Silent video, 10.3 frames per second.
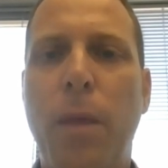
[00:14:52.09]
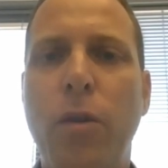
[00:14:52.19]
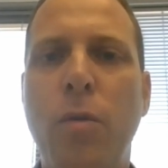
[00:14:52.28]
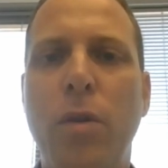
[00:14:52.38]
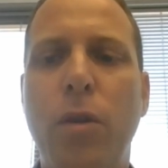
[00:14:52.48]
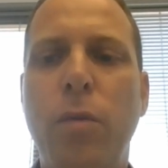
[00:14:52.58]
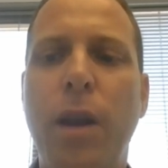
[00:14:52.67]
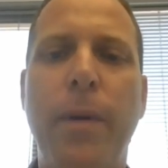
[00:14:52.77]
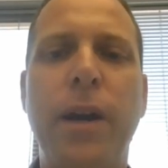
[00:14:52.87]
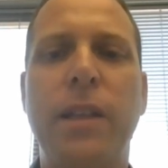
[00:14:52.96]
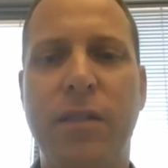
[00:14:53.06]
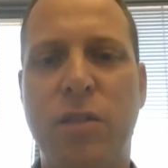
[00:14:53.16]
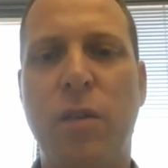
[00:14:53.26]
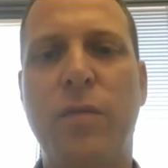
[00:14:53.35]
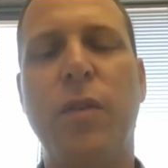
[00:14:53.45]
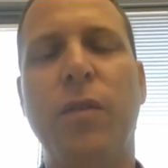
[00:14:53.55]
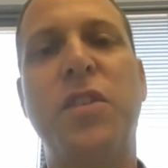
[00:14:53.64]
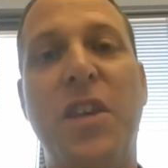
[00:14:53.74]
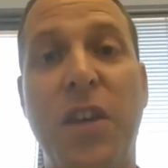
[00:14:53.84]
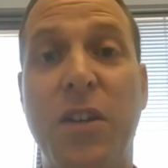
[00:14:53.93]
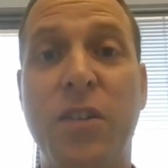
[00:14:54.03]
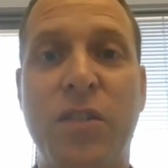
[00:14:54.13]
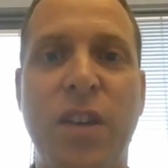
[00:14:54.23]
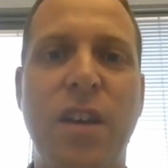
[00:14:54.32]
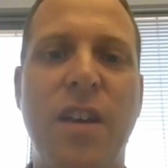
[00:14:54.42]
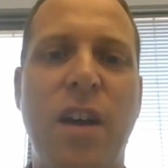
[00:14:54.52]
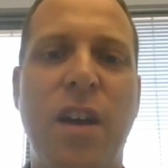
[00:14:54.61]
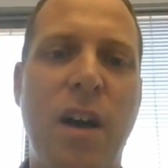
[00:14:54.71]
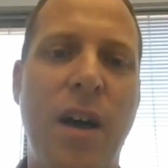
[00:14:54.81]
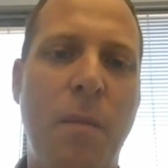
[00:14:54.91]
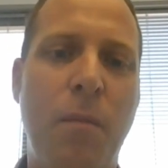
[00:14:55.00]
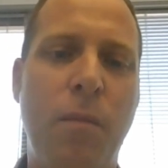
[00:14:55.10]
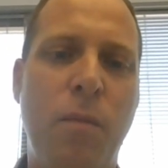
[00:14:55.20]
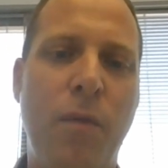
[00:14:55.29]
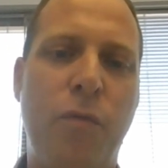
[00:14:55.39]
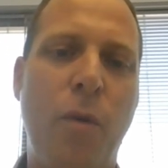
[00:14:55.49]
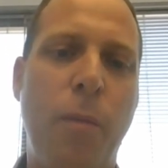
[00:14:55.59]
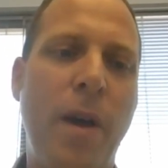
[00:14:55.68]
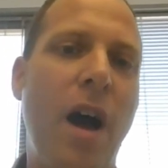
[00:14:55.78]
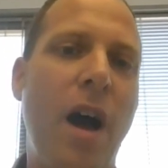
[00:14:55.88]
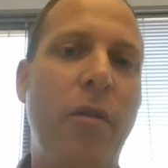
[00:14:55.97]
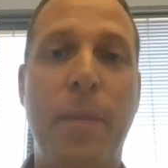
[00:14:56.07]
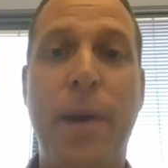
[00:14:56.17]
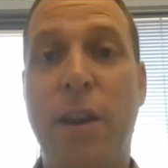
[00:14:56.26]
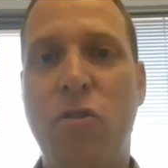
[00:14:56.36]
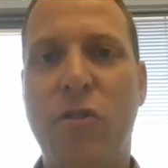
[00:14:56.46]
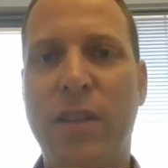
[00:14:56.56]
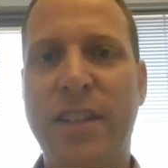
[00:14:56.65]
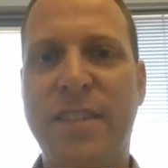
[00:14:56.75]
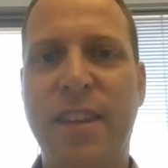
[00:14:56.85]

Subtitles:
you get a bucket list of skills from a hiring manager, let's say.